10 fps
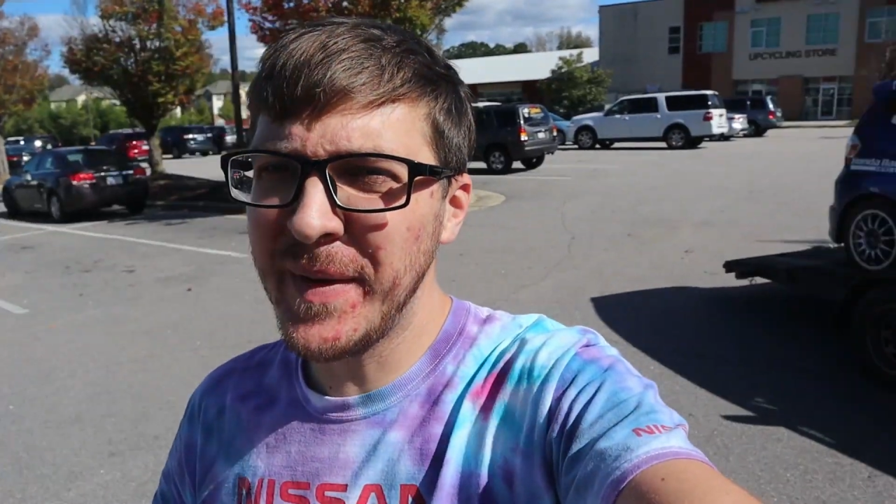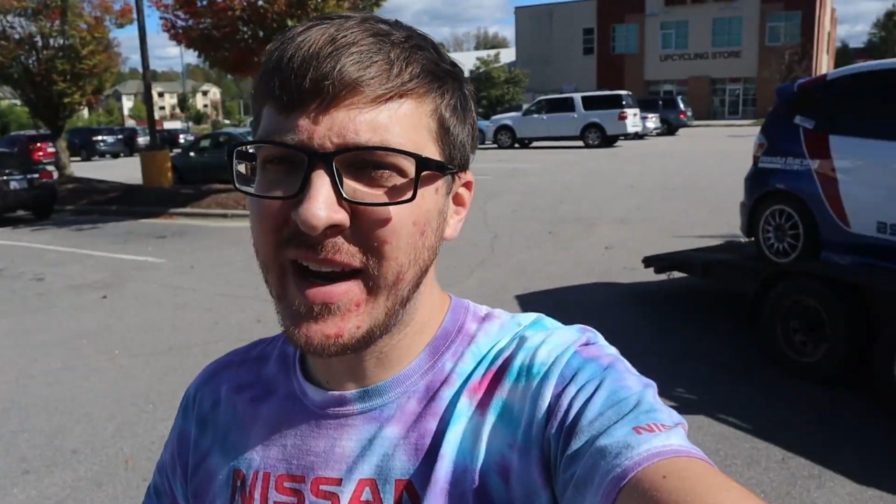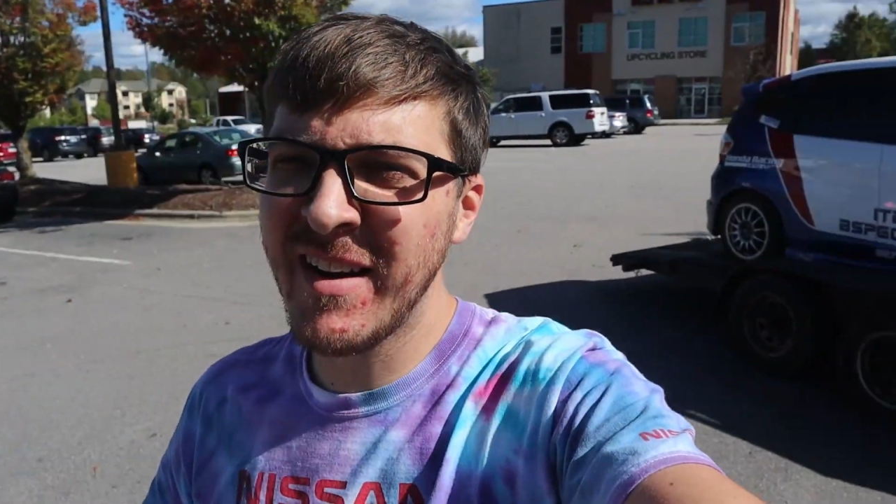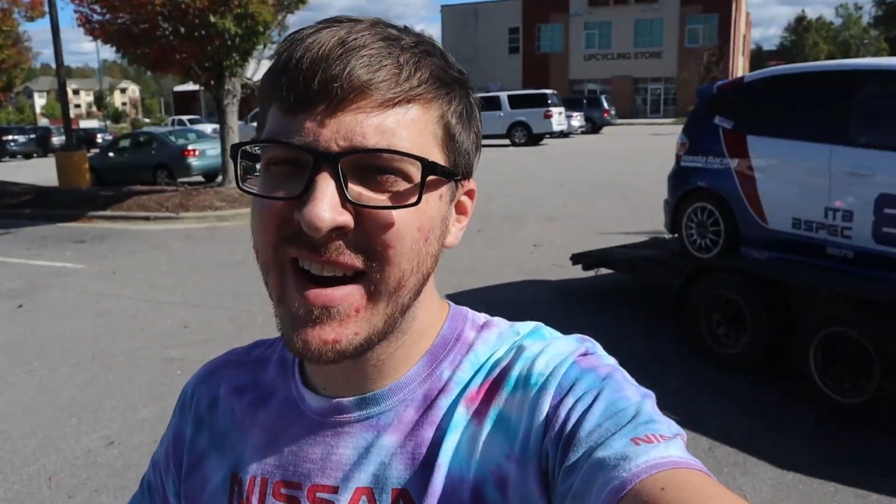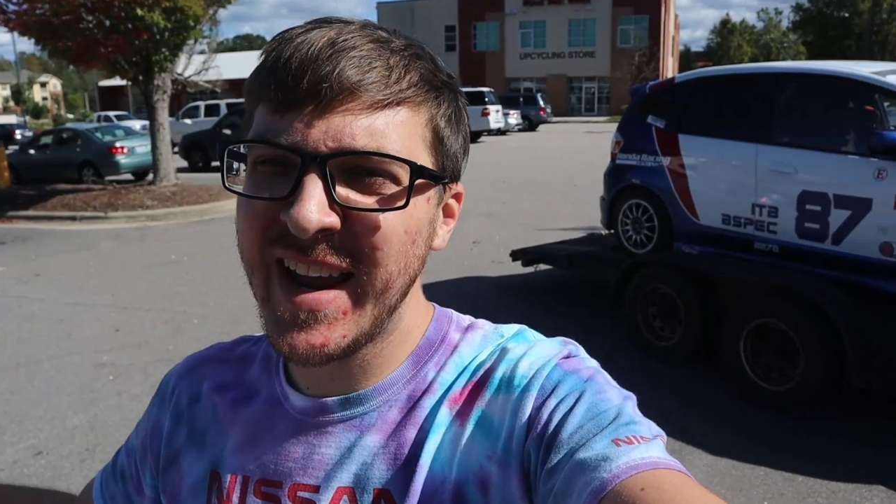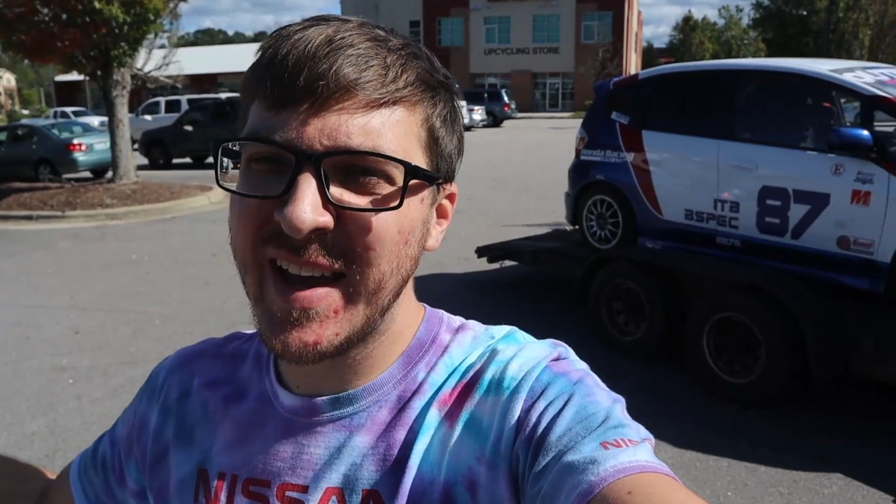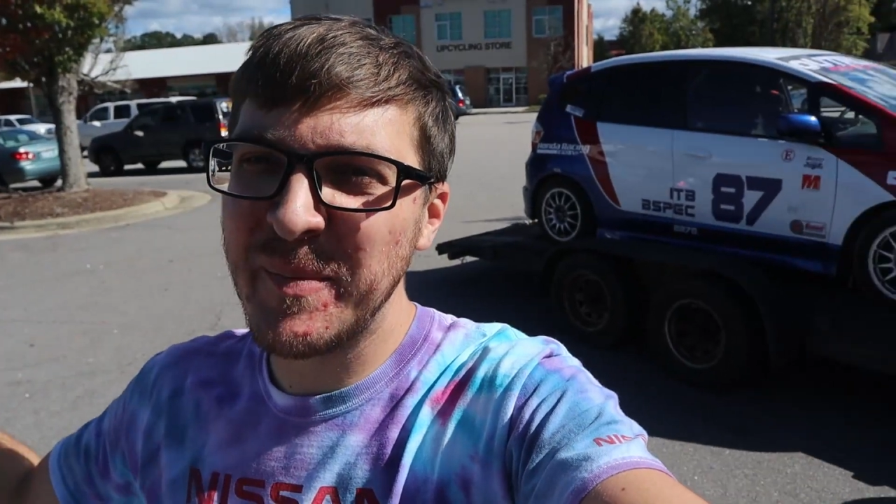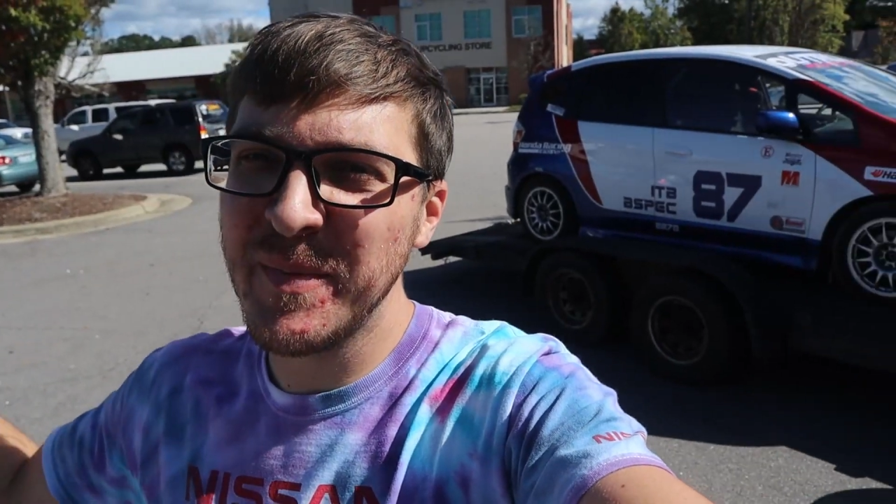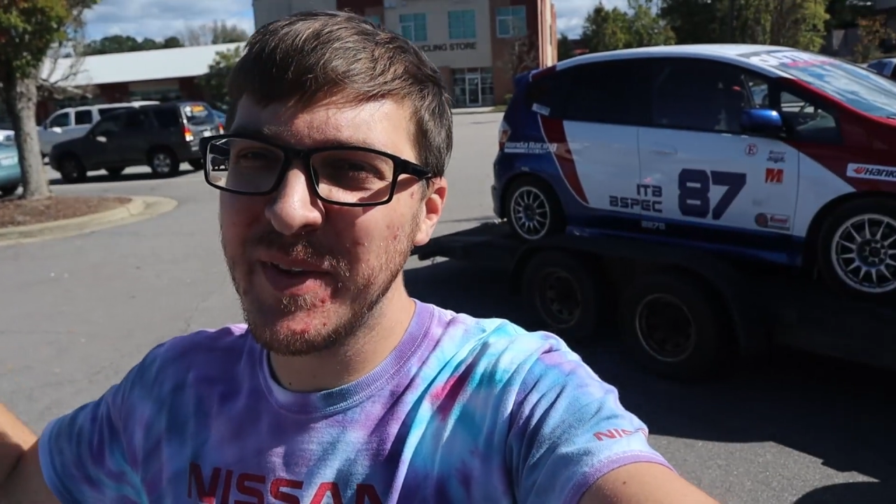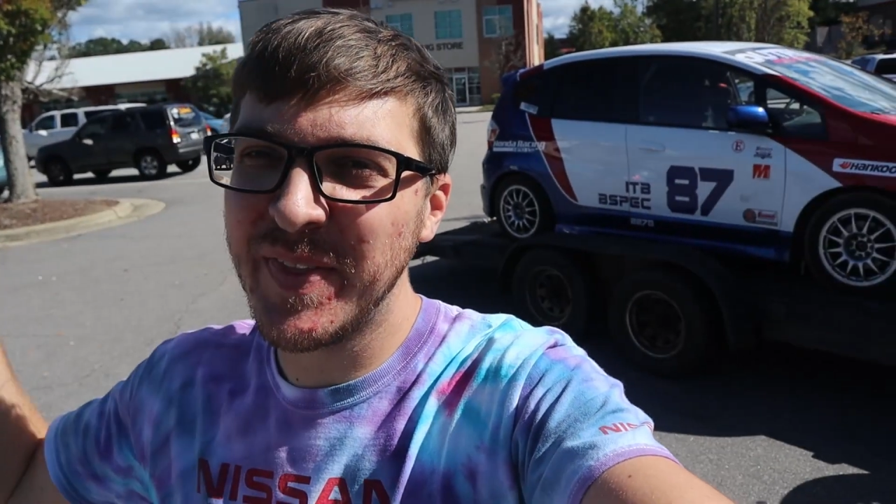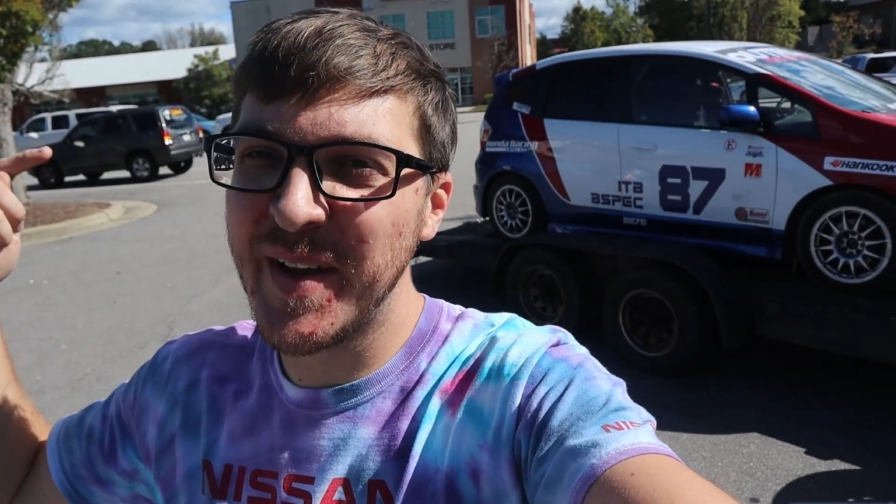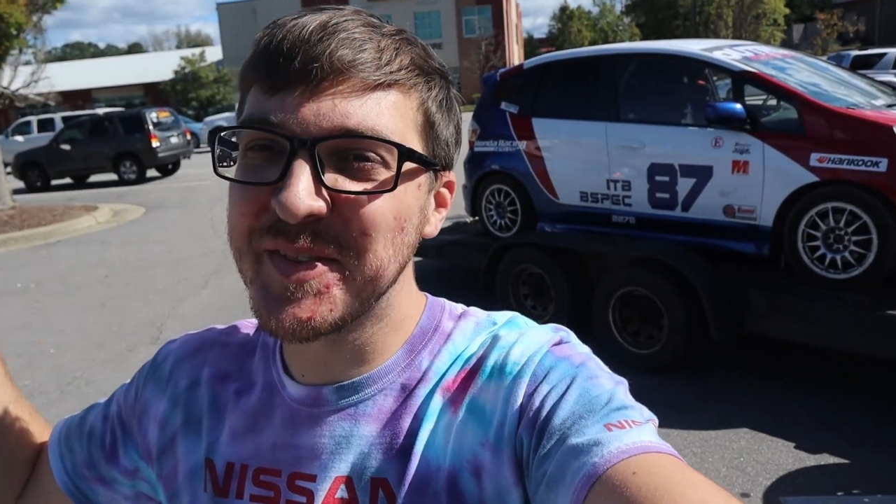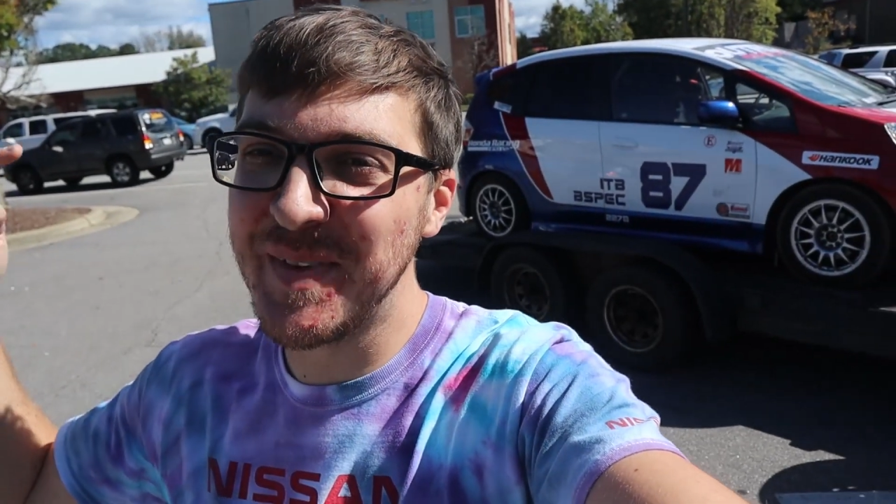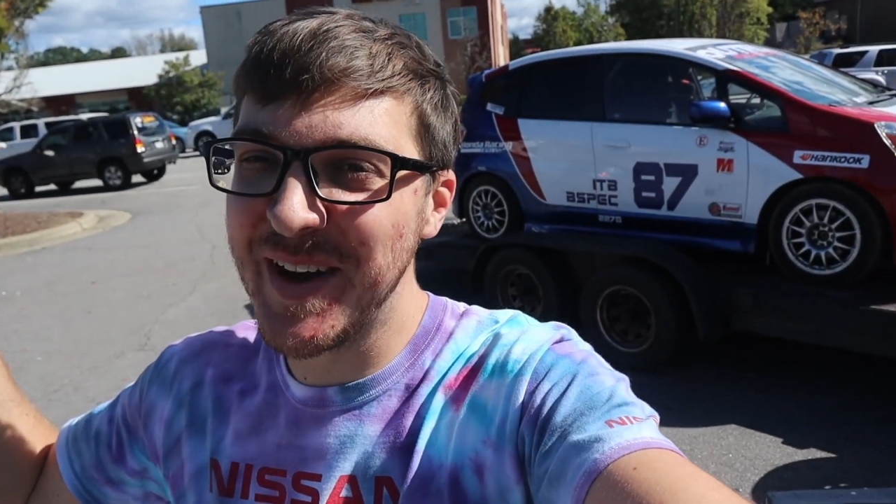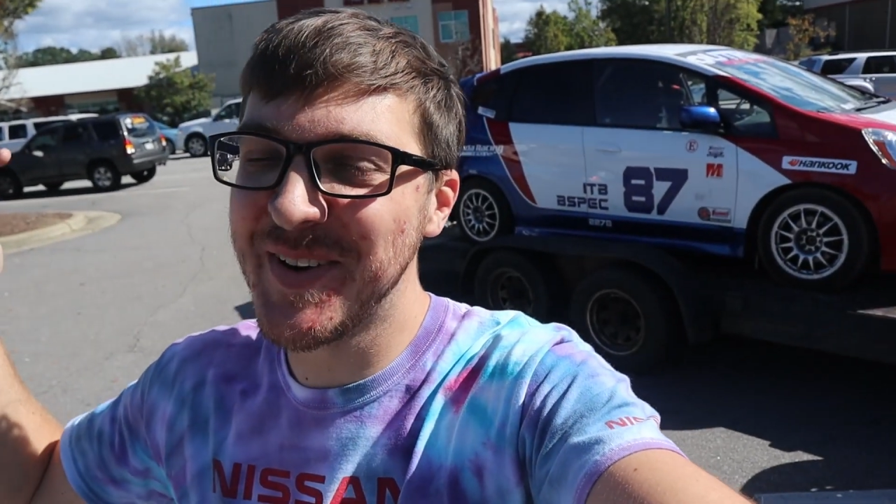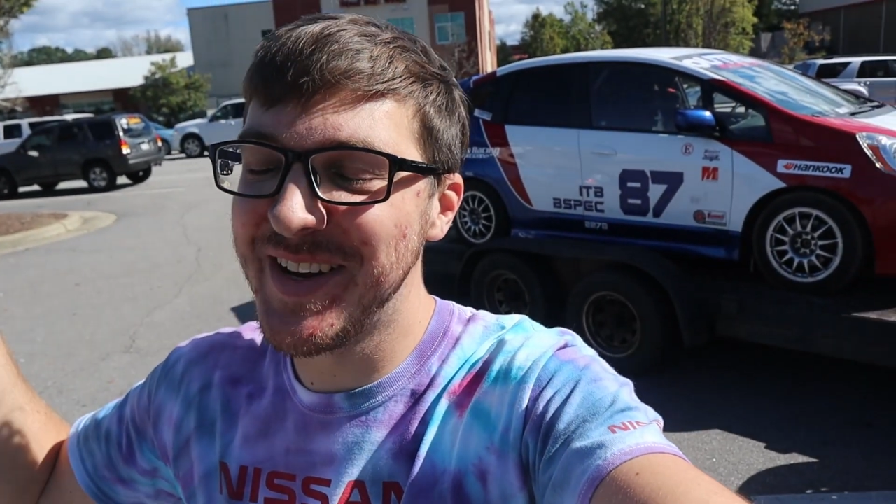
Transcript: Here I am, there's my